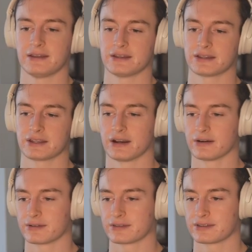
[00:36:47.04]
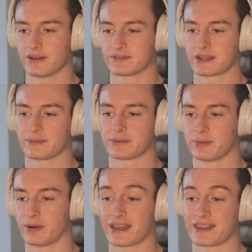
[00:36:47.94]
you know you have to get up to a
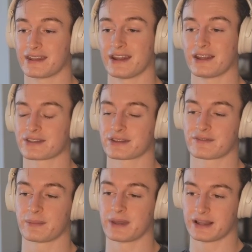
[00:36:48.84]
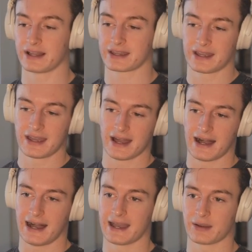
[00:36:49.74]
point. And then another thing for me, like
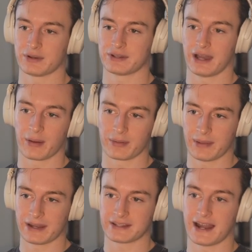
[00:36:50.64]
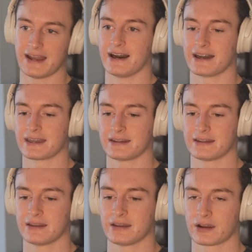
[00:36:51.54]
I would I would meditate at night,
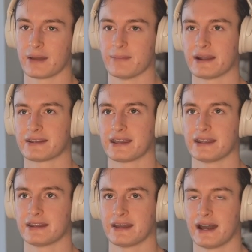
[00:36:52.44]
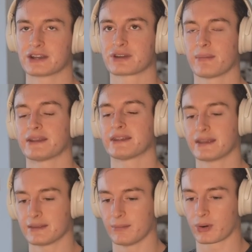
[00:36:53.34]
or I'd meditate. I tried meditate
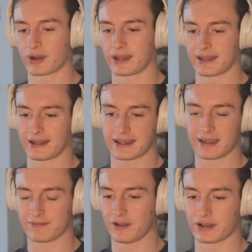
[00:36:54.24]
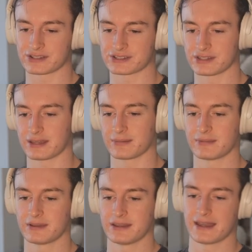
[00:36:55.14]
in the morning, and I kept falling asleep.
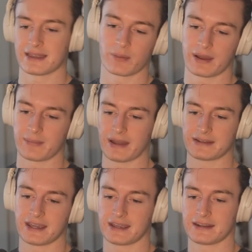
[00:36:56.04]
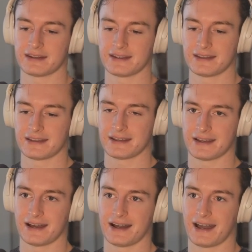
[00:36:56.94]
And then when I meditate
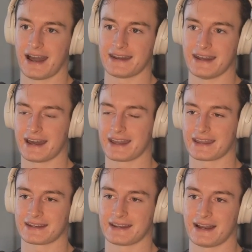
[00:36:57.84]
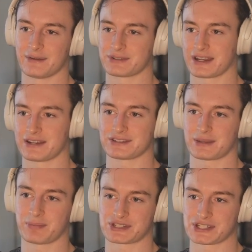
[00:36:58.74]
uh, at night, I would kind of just
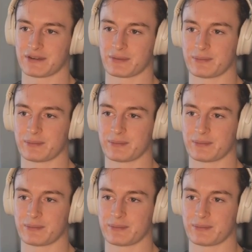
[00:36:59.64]
like push it off. Wouldn't